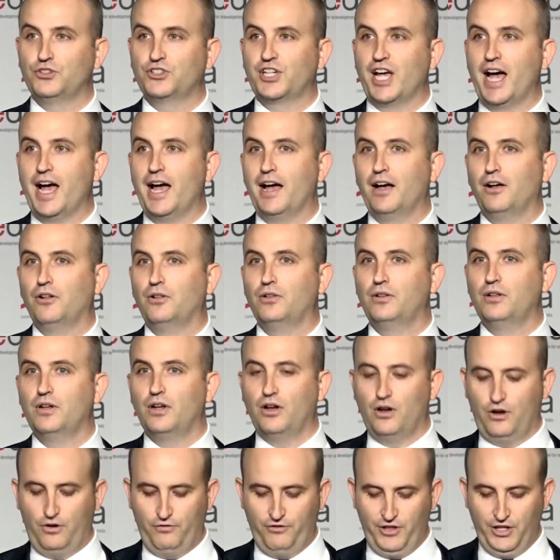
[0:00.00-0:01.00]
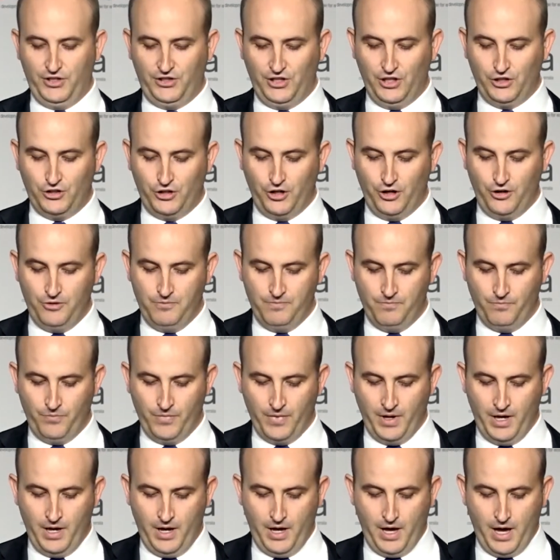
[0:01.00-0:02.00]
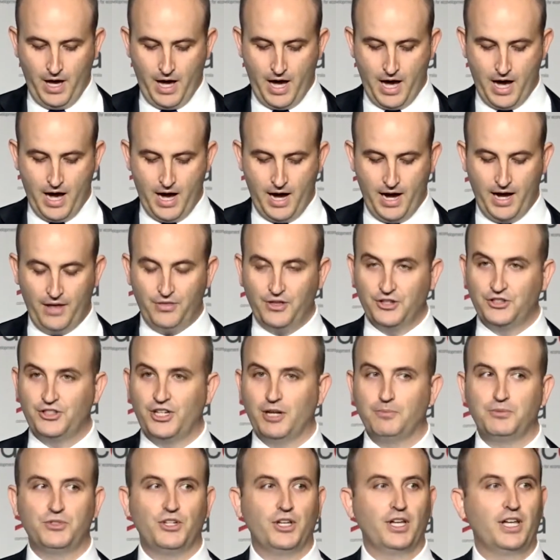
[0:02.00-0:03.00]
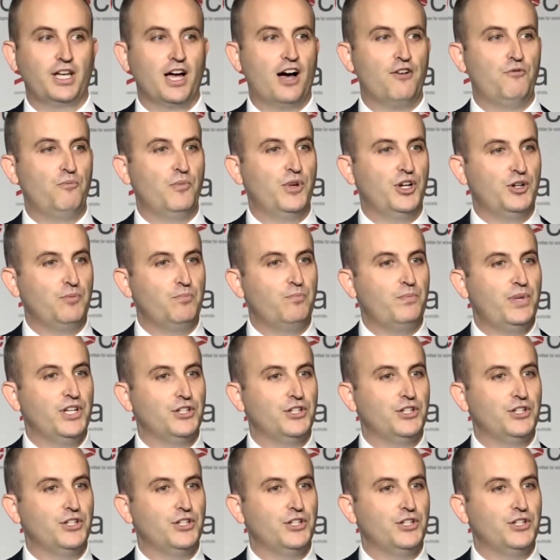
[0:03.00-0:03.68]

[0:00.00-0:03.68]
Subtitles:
scale of this issue and the steps that government,